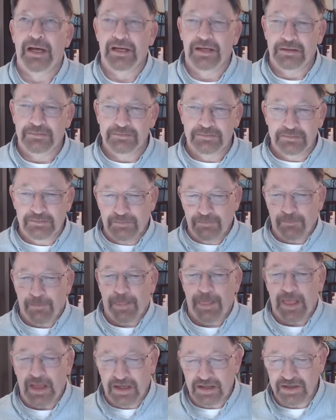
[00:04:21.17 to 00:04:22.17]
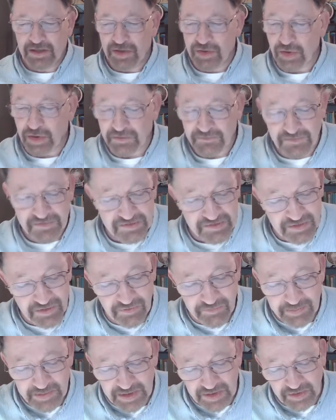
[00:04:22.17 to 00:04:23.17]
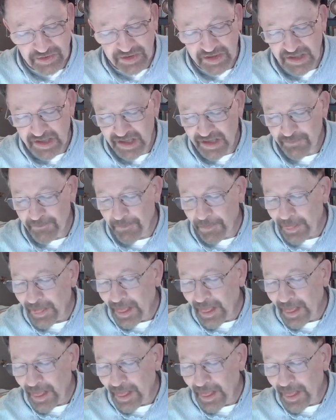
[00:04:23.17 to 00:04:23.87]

um, to of modernity.